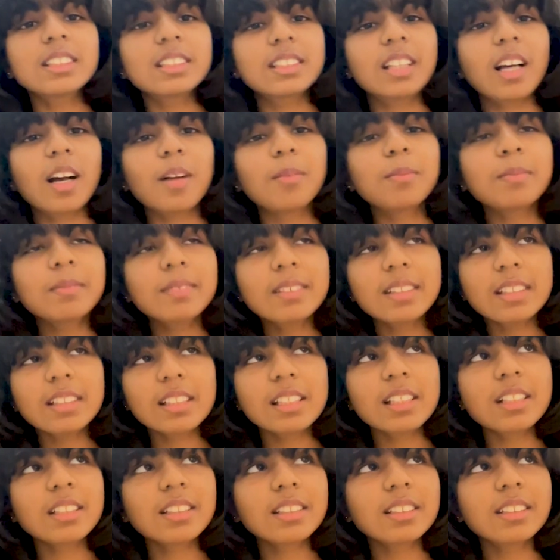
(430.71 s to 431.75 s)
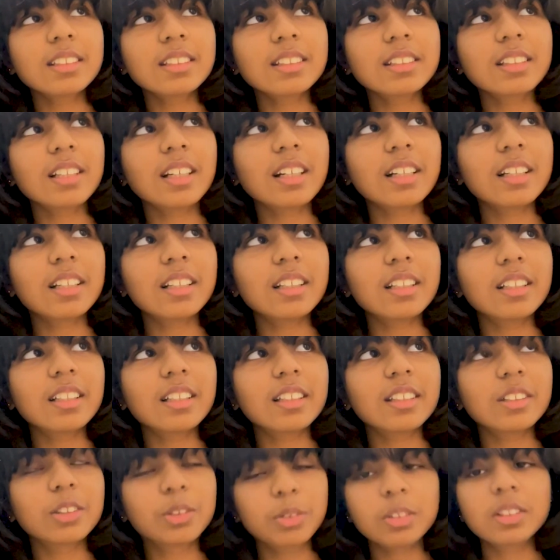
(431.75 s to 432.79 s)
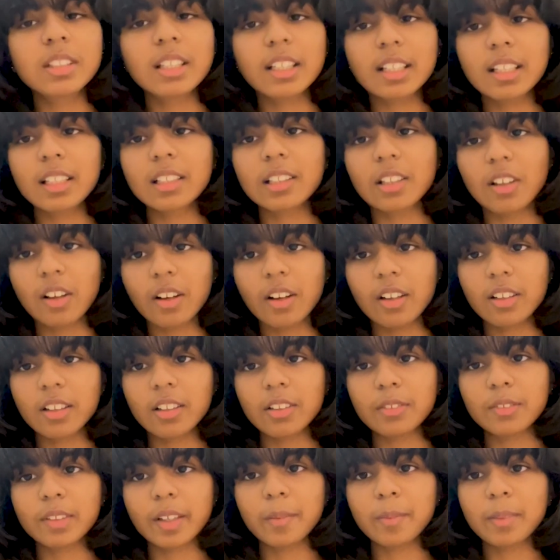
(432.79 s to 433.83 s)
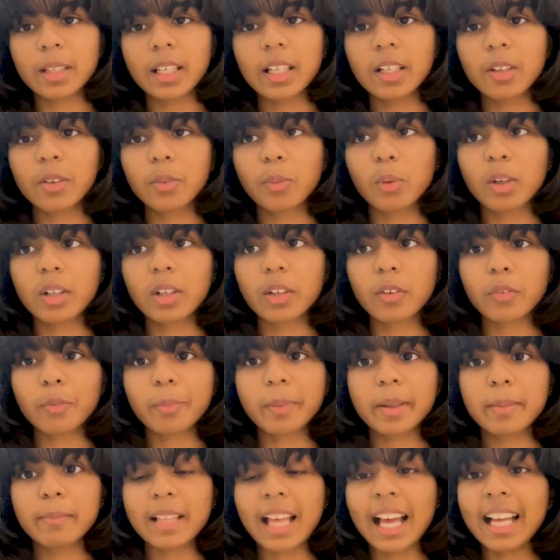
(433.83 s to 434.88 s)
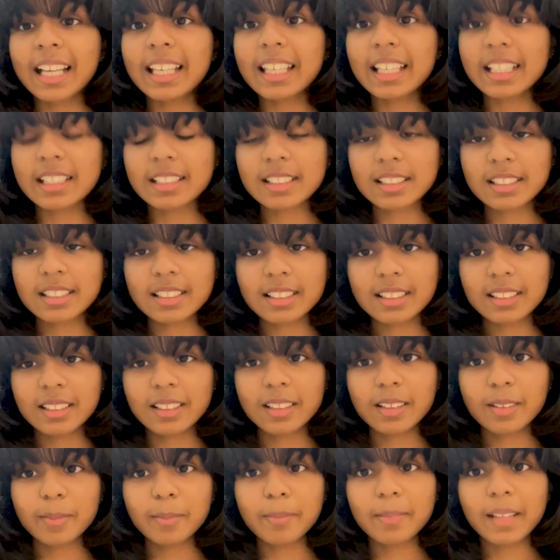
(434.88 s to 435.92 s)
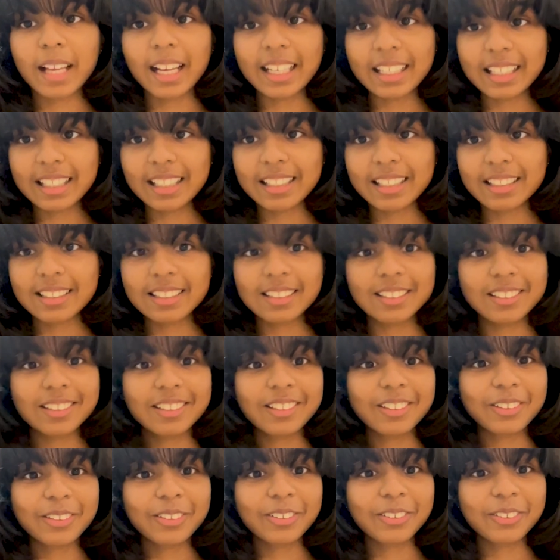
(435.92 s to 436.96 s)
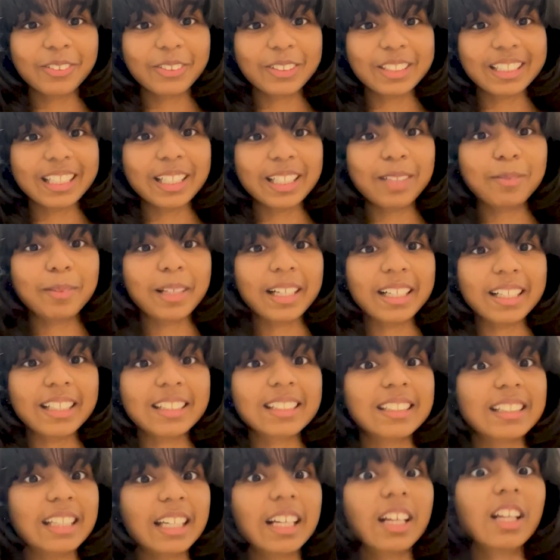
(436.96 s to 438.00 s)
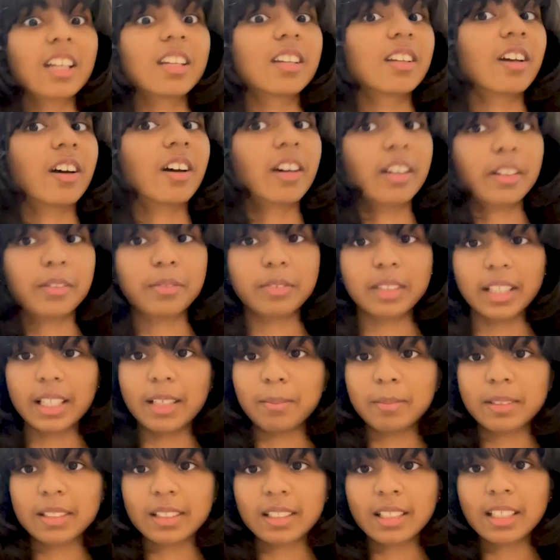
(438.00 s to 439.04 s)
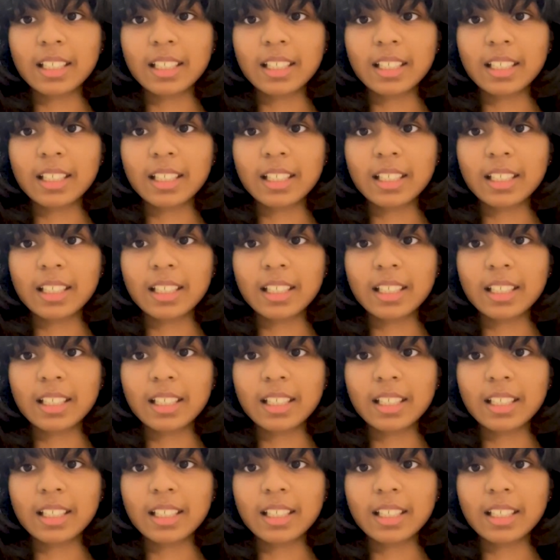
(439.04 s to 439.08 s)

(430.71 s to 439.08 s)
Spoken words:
Some things do take a lot of time. Like one of my blankets, crocheting blankets take a lot of time.